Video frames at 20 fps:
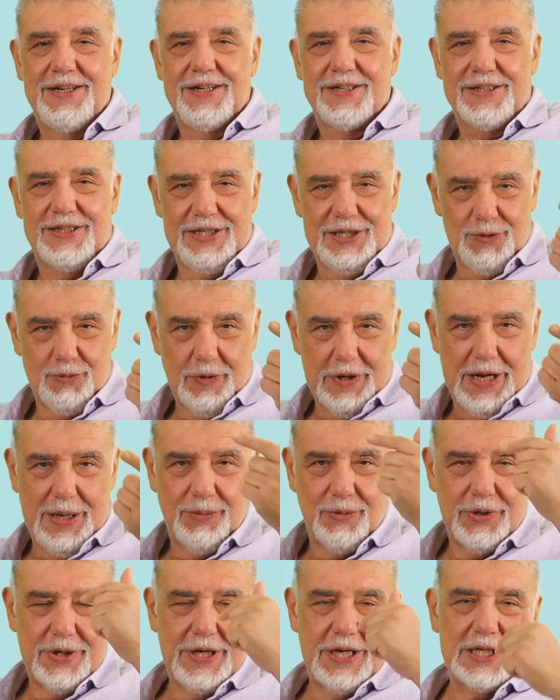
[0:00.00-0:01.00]
This is what
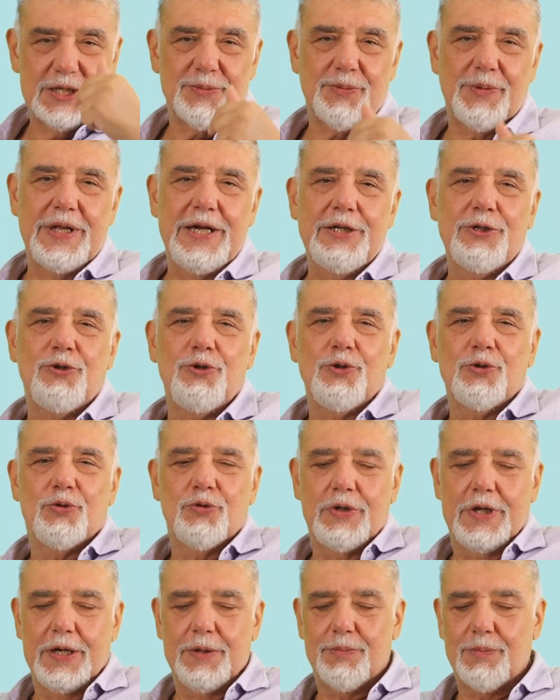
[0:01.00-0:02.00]
I'm going to explain to you
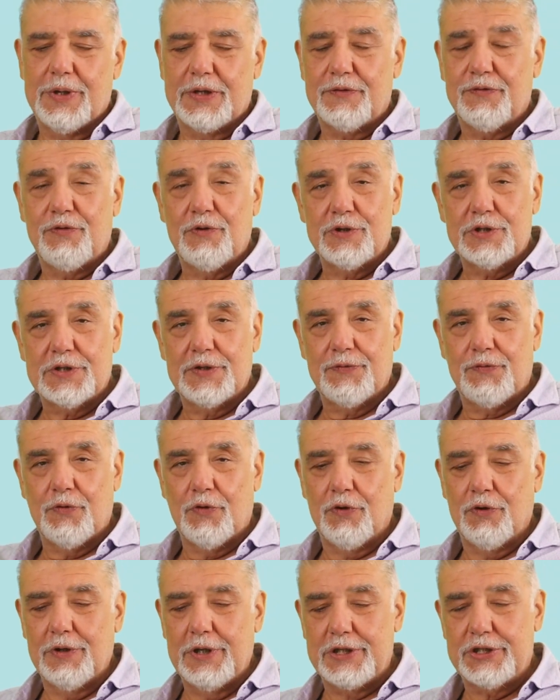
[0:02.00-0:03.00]
today. But first of
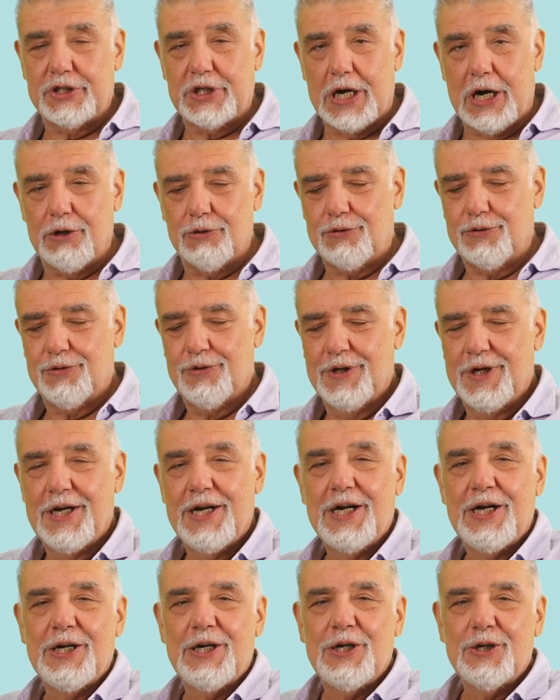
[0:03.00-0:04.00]
all, a shout
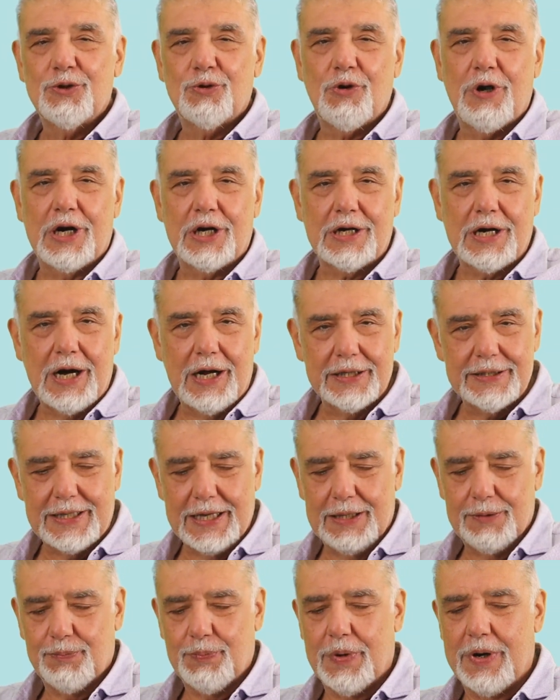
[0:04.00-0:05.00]
to our
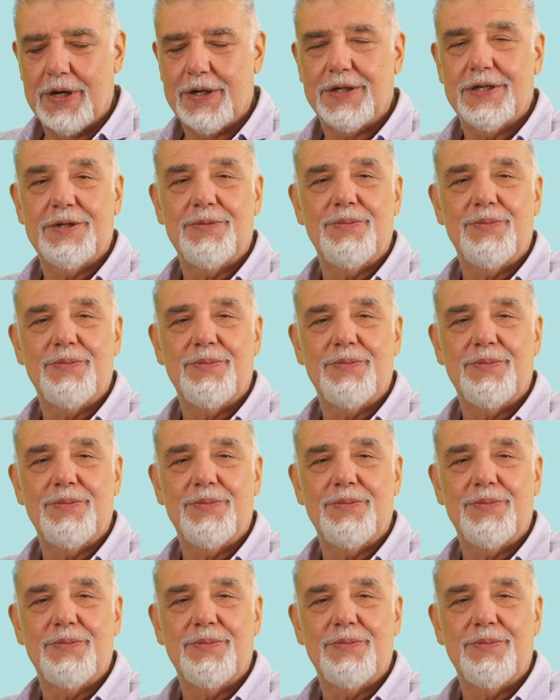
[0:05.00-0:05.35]
content partner,